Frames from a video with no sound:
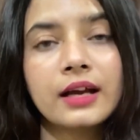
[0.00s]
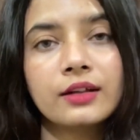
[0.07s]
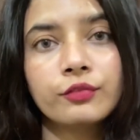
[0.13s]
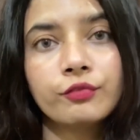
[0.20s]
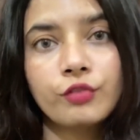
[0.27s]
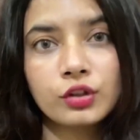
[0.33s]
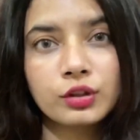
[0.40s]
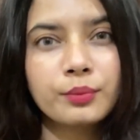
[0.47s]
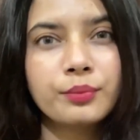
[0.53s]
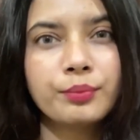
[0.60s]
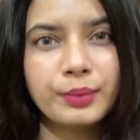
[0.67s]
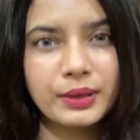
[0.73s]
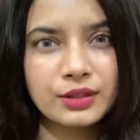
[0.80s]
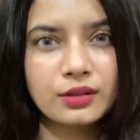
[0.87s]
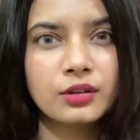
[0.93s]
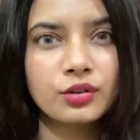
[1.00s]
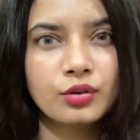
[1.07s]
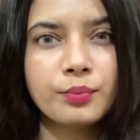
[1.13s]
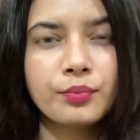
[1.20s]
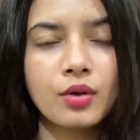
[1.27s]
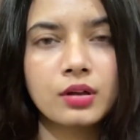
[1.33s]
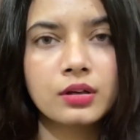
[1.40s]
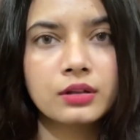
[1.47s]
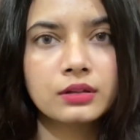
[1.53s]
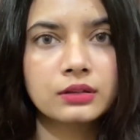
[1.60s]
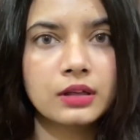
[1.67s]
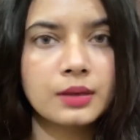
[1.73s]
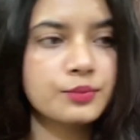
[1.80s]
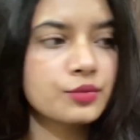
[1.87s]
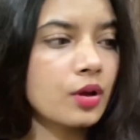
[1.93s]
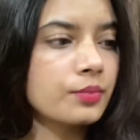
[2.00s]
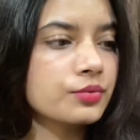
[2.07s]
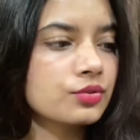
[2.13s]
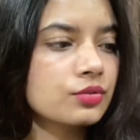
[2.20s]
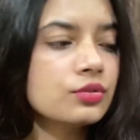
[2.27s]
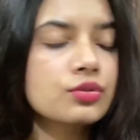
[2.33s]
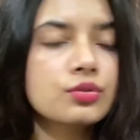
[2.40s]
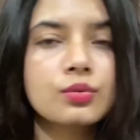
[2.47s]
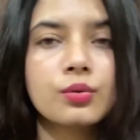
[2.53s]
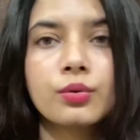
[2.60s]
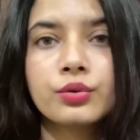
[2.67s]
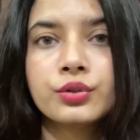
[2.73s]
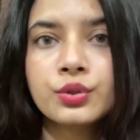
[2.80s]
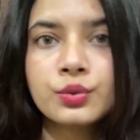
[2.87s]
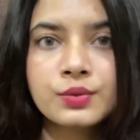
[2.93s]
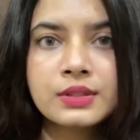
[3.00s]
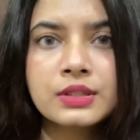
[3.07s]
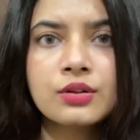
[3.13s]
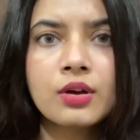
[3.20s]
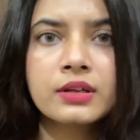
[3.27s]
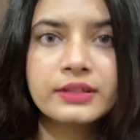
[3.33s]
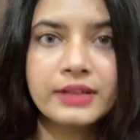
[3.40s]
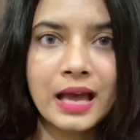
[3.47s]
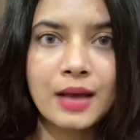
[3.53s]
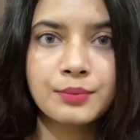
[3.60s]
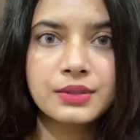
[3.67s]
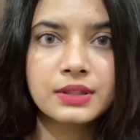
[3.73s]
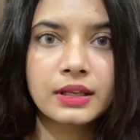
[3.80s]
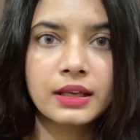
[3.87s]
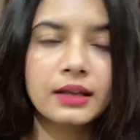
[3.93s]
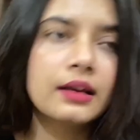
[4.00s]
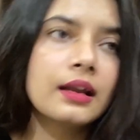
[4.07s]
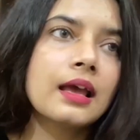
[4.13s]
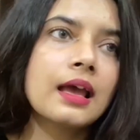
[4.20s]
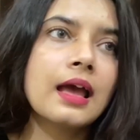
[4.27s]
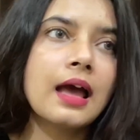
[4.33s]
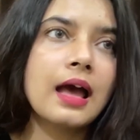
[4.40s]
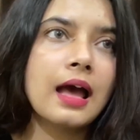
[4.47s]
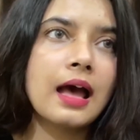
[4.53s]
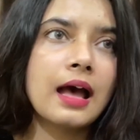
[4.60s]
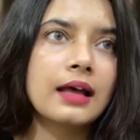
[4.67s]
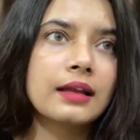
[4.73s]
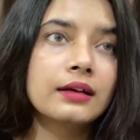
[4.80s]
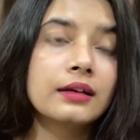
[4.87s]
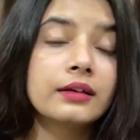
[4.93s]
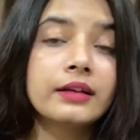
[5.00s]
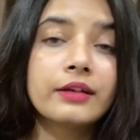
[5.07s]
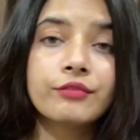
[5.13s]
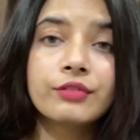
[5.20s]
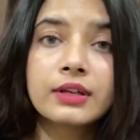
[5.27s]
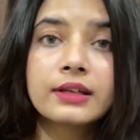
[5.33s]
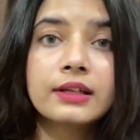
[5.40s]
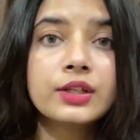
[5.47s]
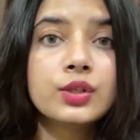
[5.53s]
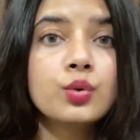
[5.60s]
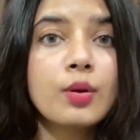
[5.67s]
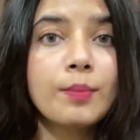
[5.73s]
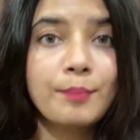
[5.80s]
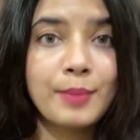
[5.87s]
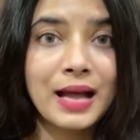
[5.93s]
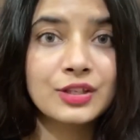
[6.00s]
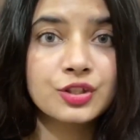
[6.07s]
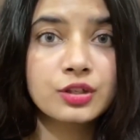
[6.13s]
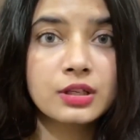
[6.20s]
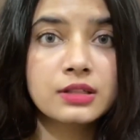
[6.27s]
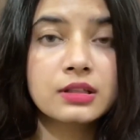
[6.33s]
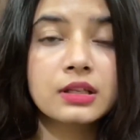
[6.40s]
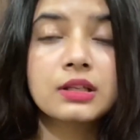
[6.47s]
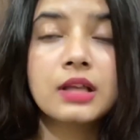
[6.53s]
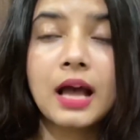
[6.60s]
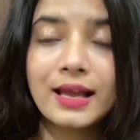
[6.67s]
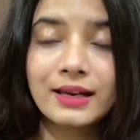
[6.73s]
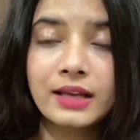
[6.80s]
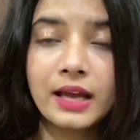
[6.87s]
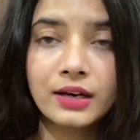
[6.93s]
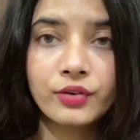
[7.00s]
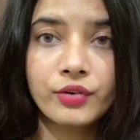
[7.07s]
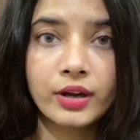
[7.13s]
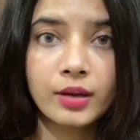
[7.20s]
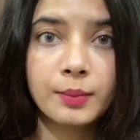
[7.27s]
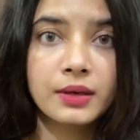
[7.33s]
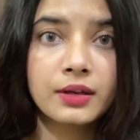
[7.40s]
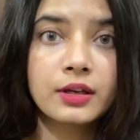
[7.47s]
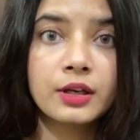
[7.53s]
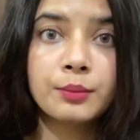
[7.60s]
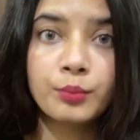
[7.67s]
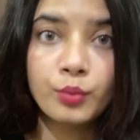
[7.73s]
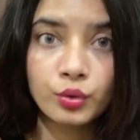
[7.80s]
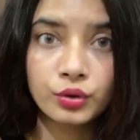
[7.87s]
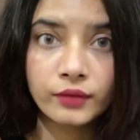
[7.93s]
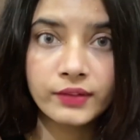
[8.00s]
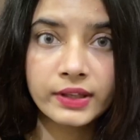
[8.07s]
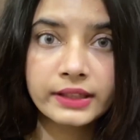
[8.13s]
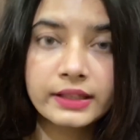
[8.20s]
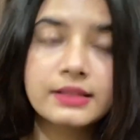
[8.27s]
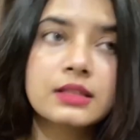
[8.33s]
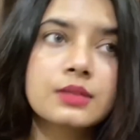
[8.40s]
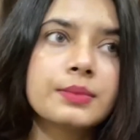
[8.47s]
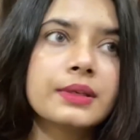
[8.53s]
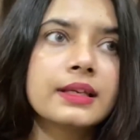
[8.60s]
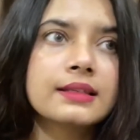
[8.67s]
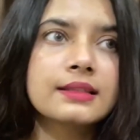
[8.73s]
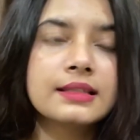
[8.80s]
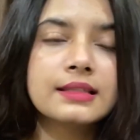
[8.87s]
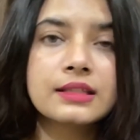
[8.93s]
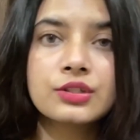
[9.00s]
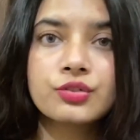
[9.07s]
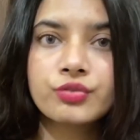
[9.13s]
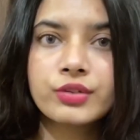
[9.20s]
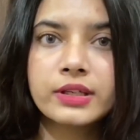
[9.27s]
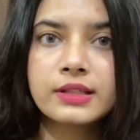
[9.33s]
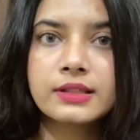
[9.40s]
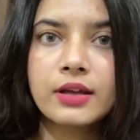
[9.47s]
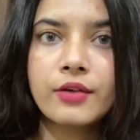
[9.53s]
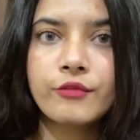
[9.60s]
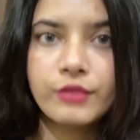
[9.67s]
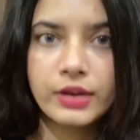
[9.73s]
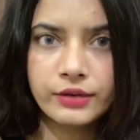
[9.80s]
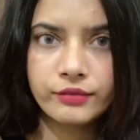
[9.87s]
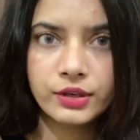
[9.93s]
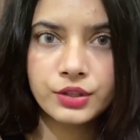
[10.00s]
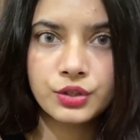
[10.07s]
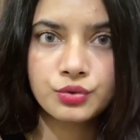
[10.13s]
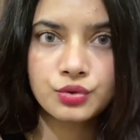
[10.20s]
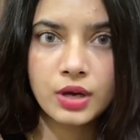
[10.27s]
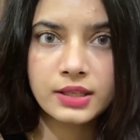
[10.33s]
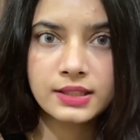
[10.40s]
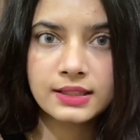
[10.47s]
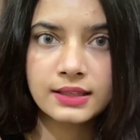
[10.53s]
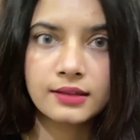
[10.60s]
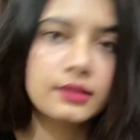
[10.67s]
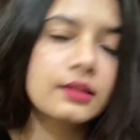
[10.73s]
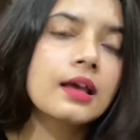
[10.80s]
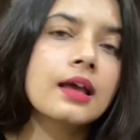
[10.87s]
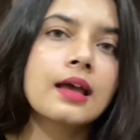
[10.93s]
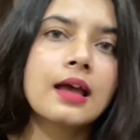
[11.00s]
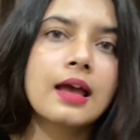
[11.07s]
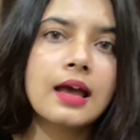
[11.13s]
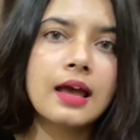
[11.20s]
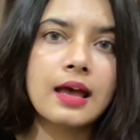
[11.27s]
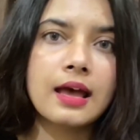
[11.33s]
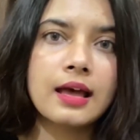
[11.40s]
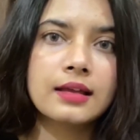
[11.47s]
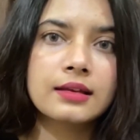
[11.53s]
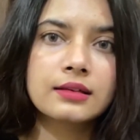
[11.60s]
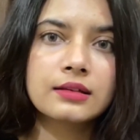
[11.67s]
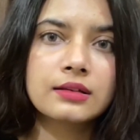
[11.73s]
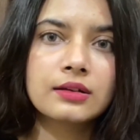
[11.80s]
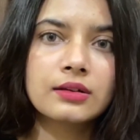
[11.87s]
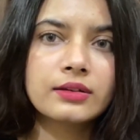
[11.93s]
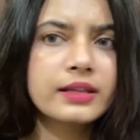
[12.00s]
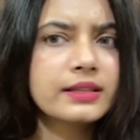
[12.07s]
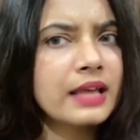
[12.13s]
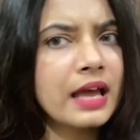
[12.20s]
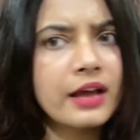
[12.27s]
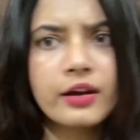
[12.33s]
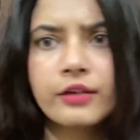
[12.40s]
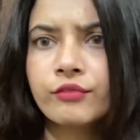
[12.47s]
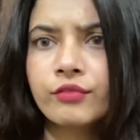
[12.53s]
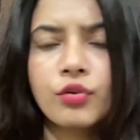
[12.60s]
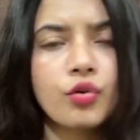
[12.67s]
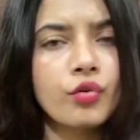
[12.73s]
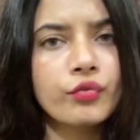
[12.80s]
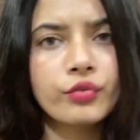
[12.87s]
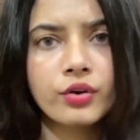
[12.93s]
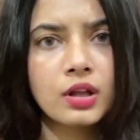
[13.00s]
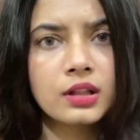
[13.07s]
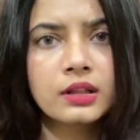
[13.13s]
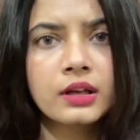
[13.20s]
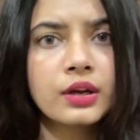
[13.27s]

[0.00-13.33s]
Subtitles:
for the better, you know, product absorption. So use these on damp skin and definitely do a patch test. It's highly highly recommended in both of the cases because these ingredients are very very new to our skin. And yes, I have overall